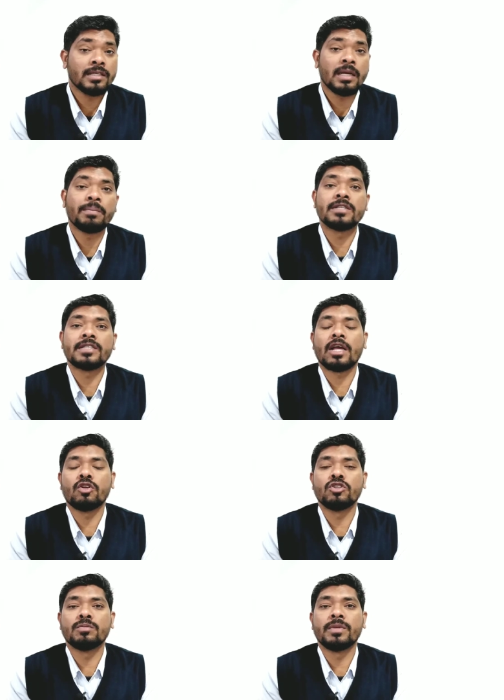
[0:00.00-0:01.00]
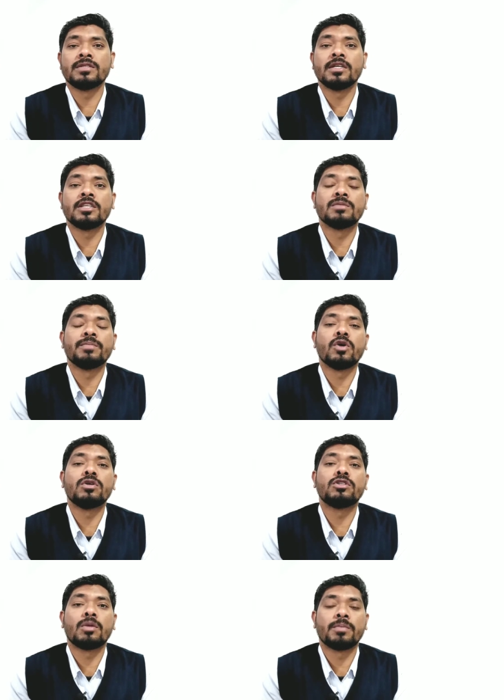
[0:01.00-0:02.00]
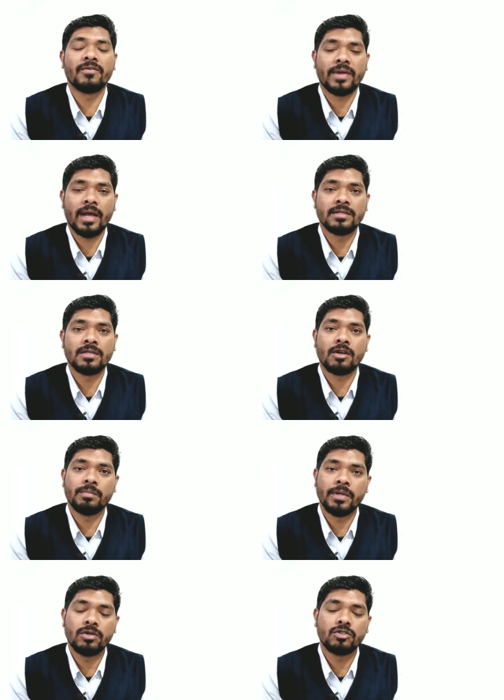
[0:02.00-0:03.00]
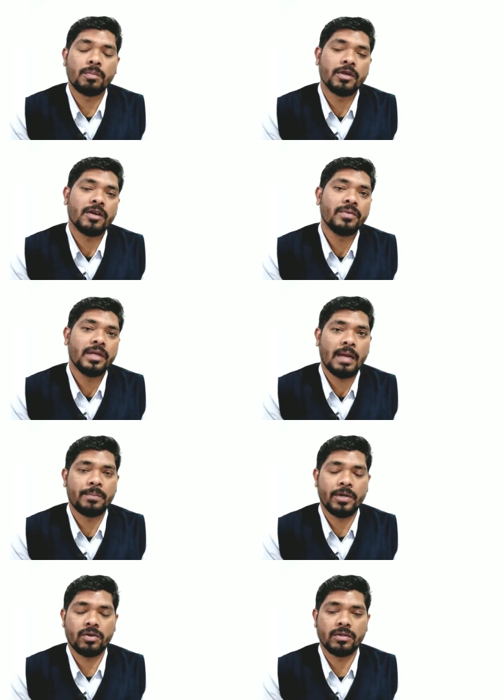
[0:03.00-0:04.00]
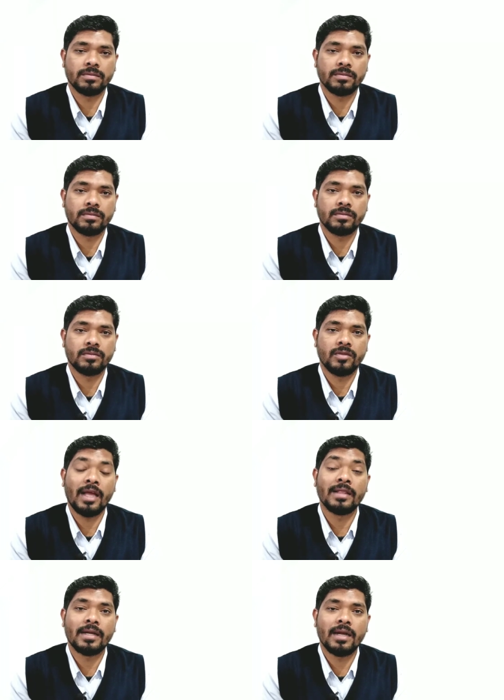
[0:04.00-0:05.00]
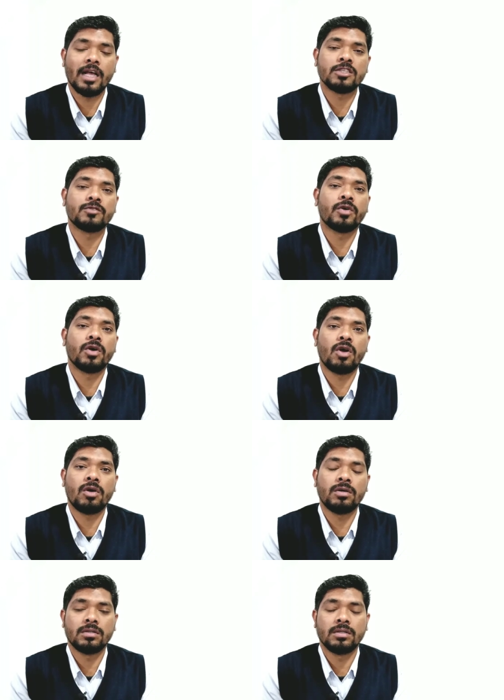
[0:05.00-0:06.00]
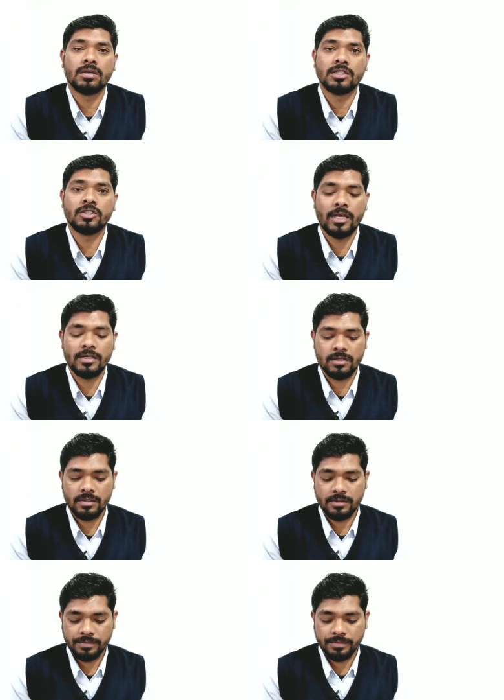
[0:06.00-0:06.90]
Temperate cyclones means it is beyond Tropic of Cancer or beyond Tropic of Capricorn and that lasts for long days.